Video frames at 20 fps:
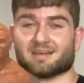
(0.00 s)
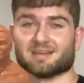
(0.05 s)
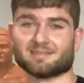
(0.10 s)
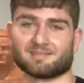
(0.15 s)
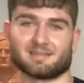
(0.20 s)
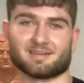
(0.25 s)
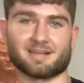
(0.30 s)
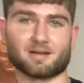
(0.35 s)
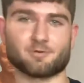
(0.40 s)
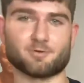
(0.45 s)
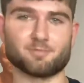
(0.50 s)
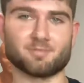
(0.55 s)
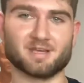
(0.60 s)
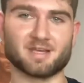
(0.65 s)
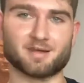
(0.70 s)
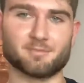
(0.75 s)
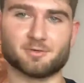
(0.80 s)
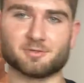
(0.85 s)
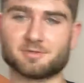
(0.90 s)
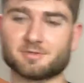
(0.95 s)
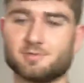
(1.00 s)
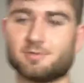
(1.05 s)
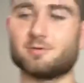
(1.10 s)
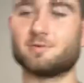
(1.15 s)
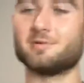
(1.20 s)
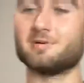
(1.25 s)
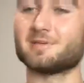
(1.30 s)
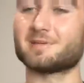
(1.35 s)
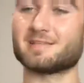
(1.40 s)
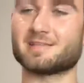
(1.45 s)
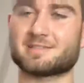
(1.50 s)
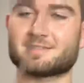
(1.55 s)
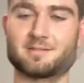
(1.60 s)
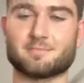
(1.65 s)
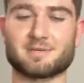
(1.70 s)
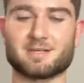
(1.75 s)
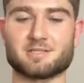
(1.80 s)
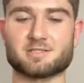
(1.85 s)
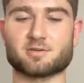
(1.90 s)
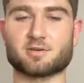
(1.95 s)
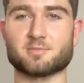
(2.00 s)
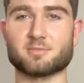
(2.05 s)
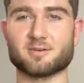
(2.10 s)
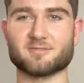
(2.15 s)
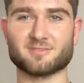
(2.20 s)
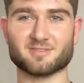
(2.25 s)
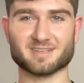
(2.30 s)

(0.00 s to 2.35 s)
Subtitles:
that I would be able to get somebody's arm off.